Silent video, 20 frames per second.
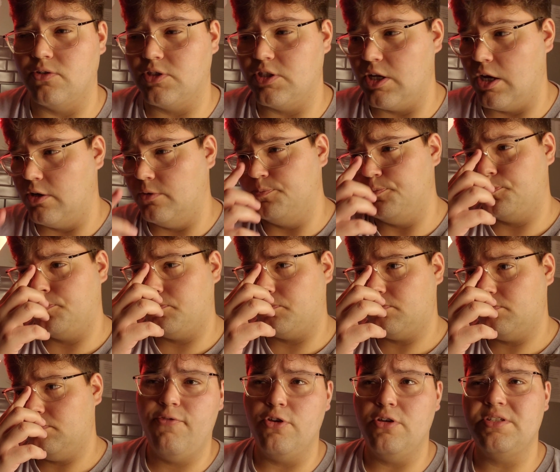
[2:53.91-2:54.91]
So
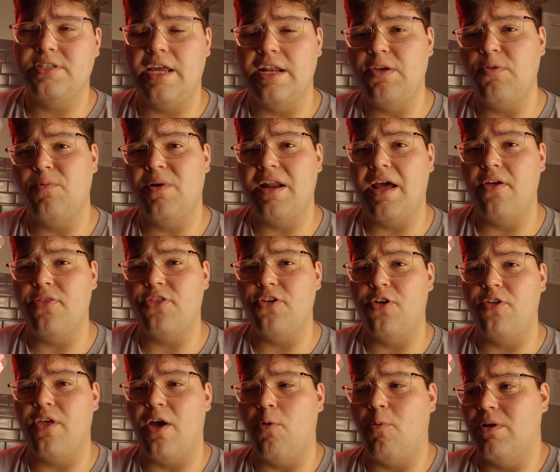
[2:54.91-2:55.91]
if there's anyone out
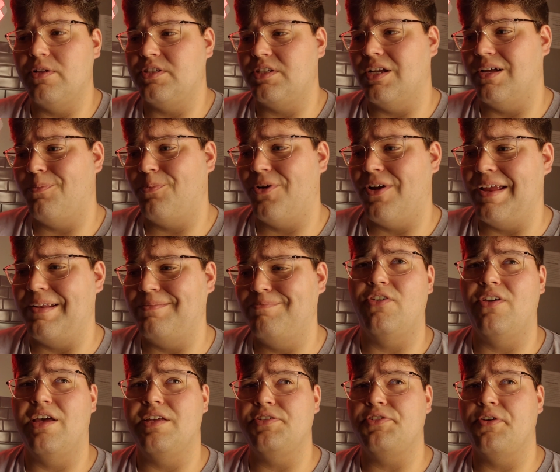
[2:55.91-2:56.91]
there that wants to upgrade,
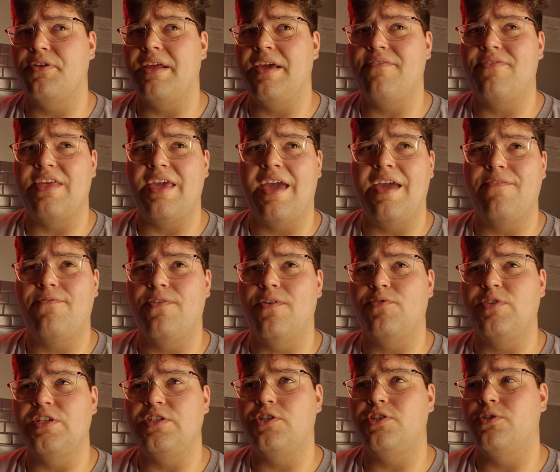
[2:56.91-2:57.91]
you guys already have the
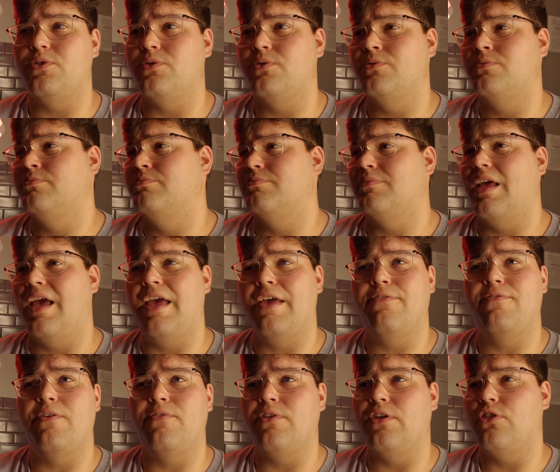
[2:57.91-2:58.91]
A52,
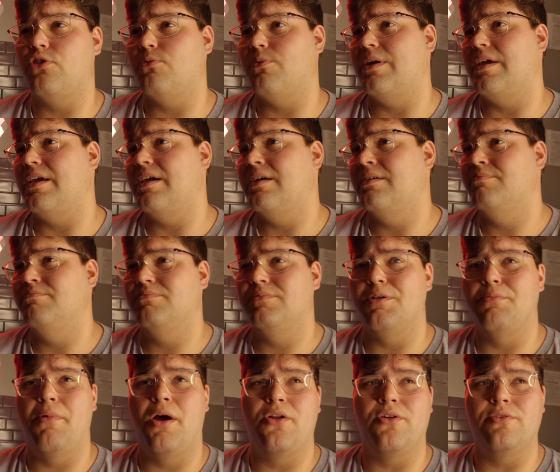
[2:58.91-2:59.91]
A53,
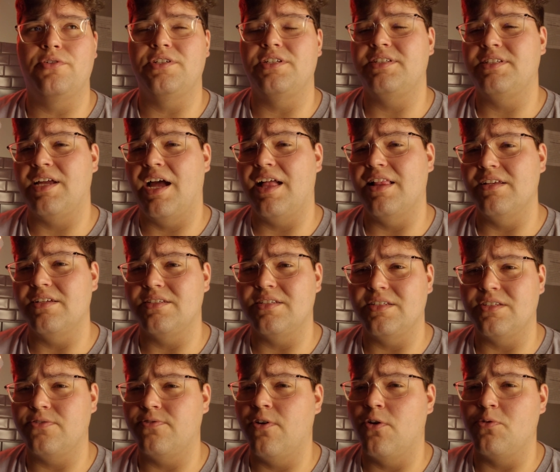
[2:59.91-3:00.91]
the Moto G stylus.
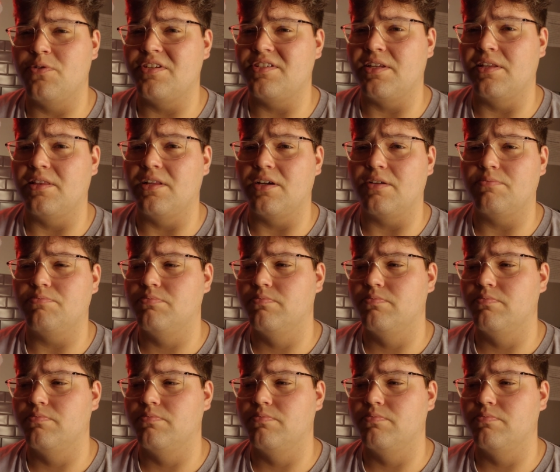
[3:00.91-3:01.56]
This phone doesn't look